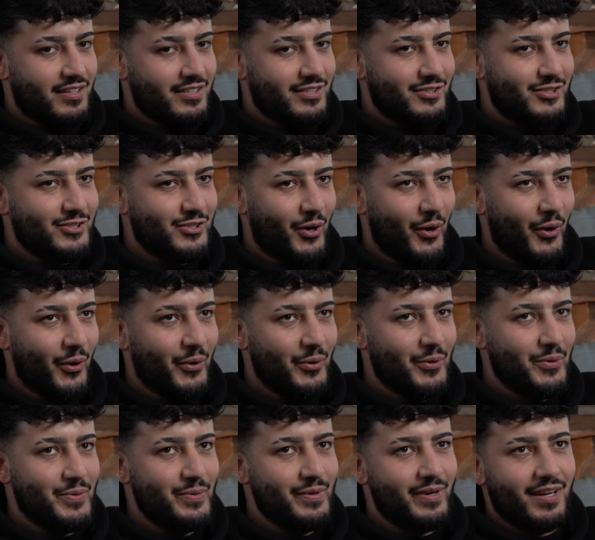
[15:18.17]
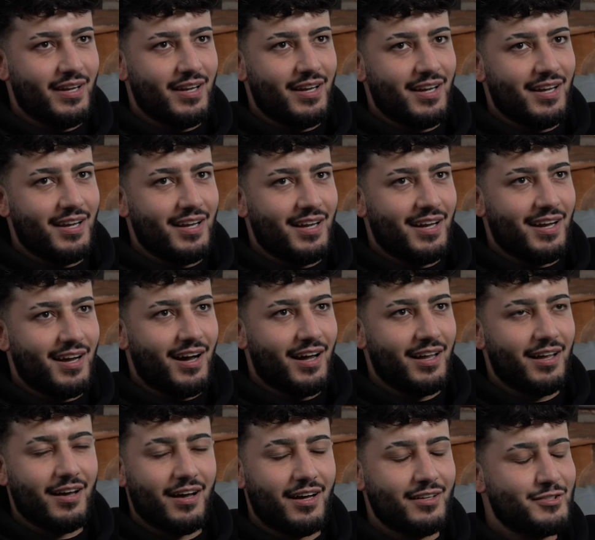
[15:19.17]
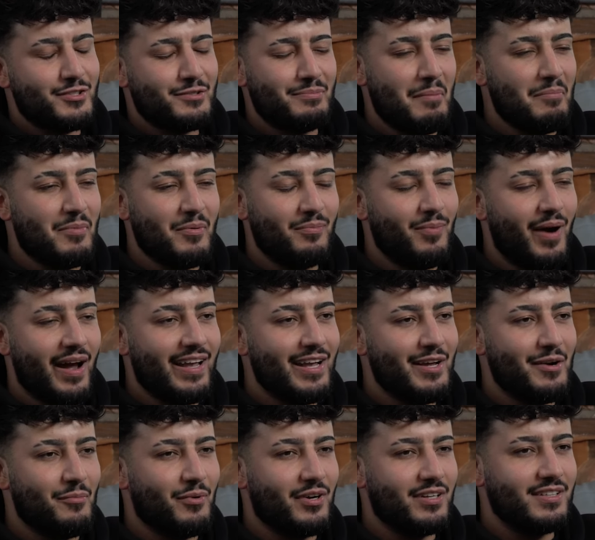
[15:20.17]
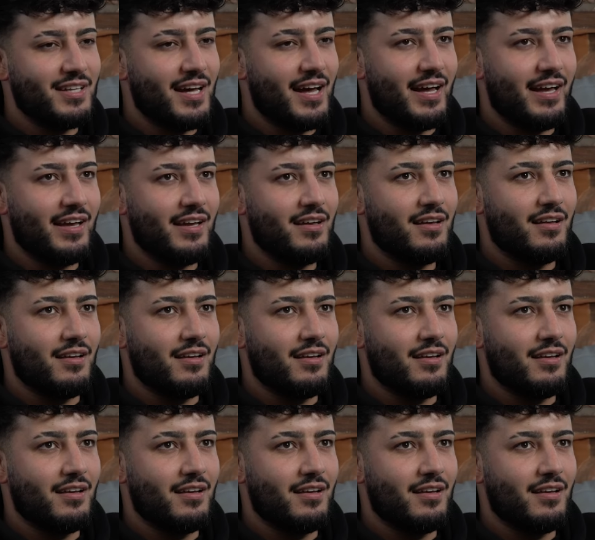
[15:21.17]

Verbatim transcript: So I, I just remember waking up one day